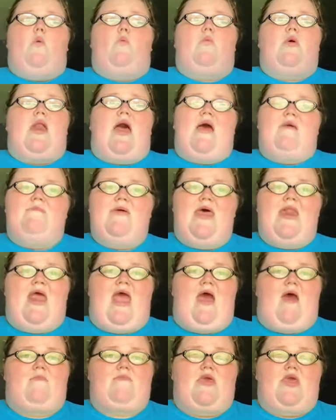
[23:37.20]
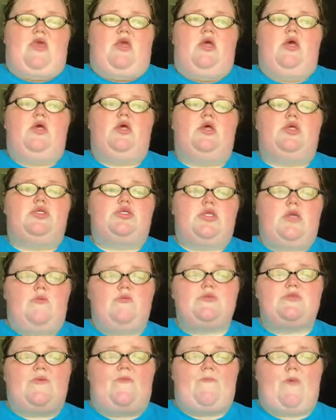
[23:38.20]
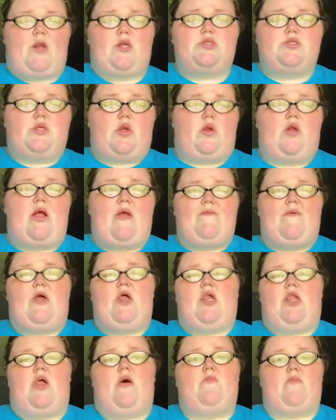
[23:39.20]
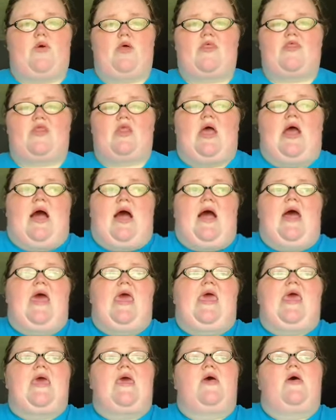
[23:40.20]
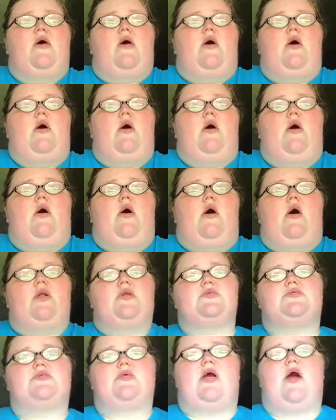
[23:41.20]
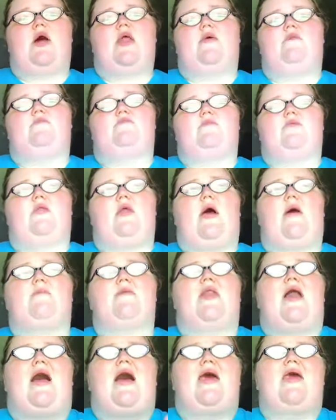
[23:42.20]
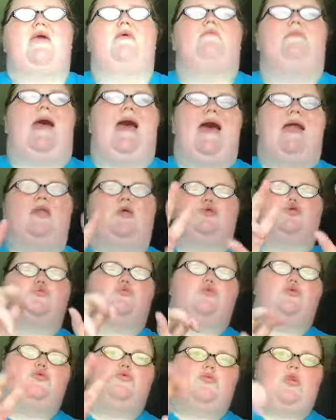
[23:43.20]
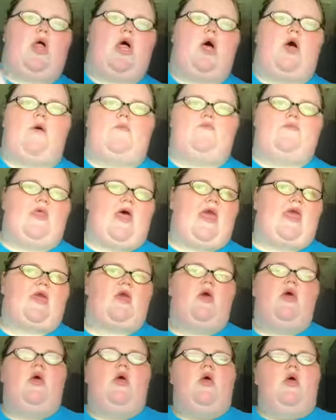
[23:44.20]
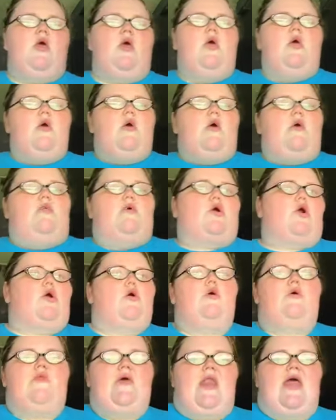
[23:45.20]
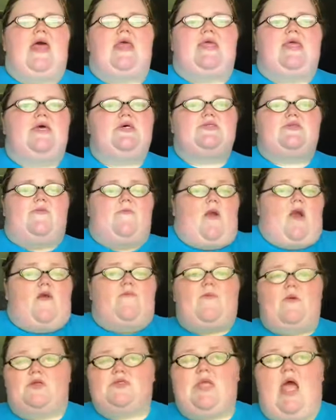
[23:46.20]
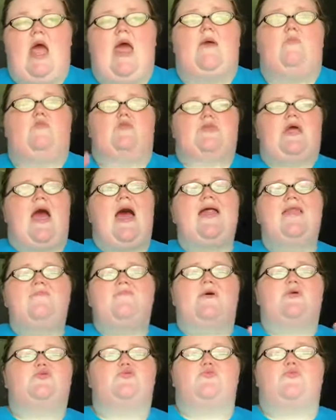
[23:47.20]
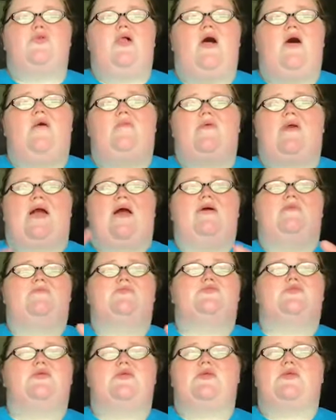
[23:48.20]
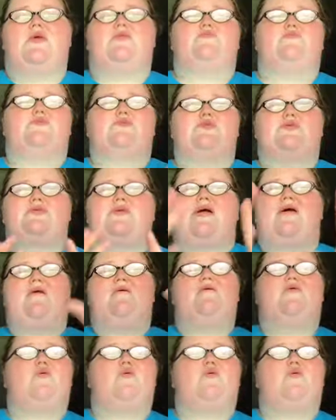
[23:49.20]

When I met Abby, she was the first girl I fell in love with. I, honest to God, I had a true love. Like, the girl that I kissed the very first time was kind of my true love. Like, it was just like a